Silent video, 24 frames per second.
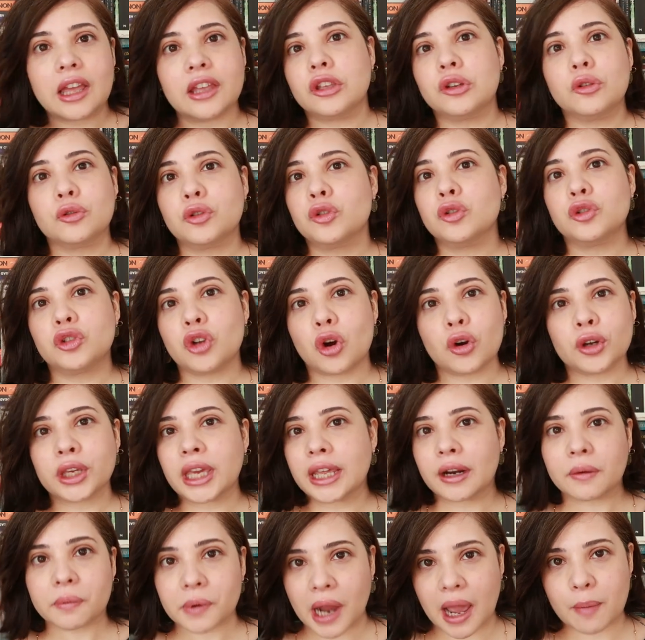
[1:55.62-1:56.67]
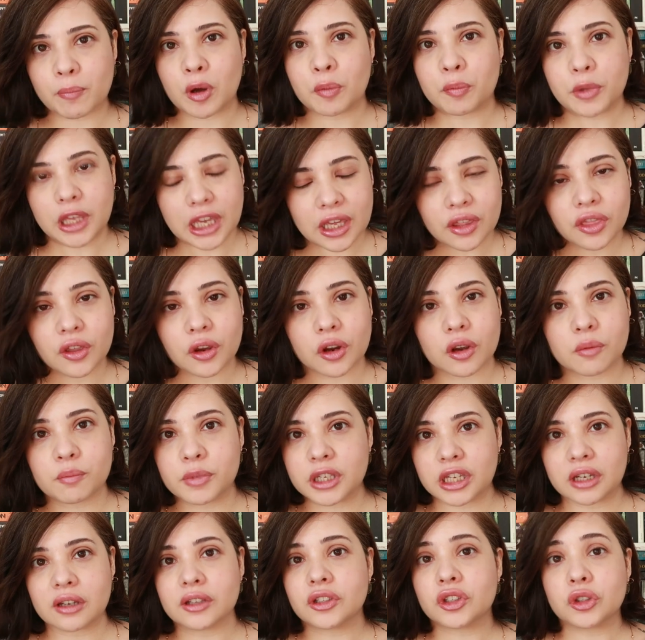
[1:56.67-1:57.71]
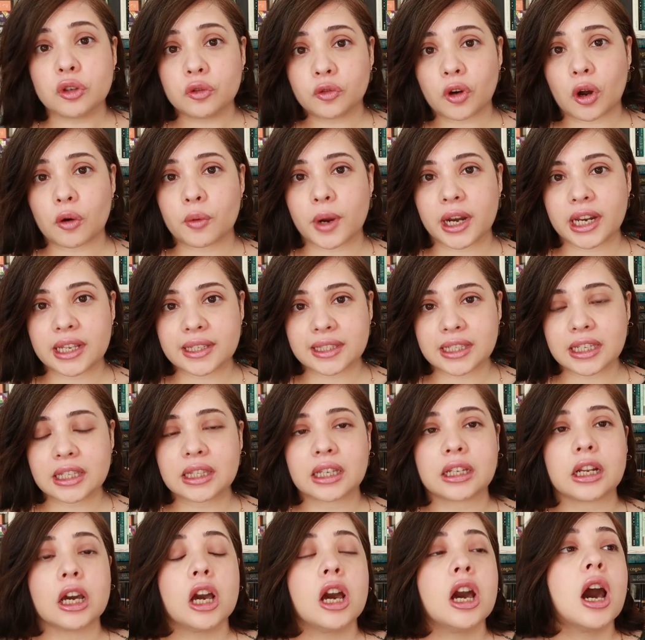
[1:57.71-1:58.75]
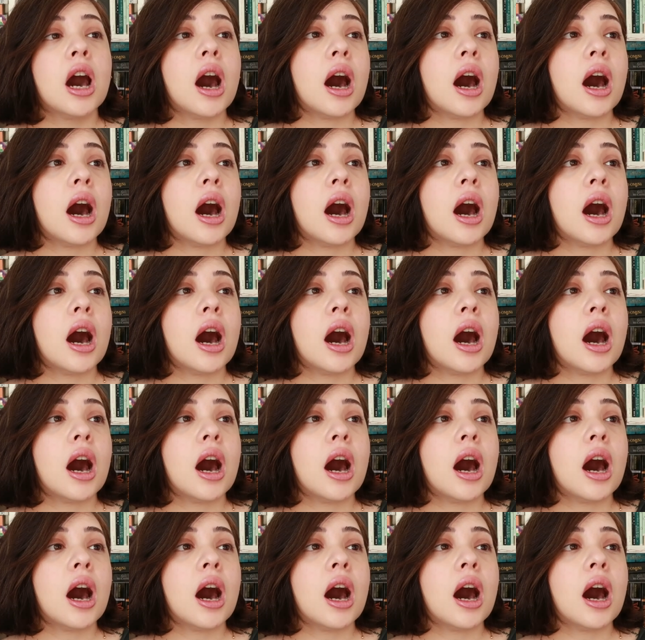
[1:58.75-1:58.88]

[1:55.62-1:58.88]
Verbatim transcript: you don't get a wrap up either because you've already seen it.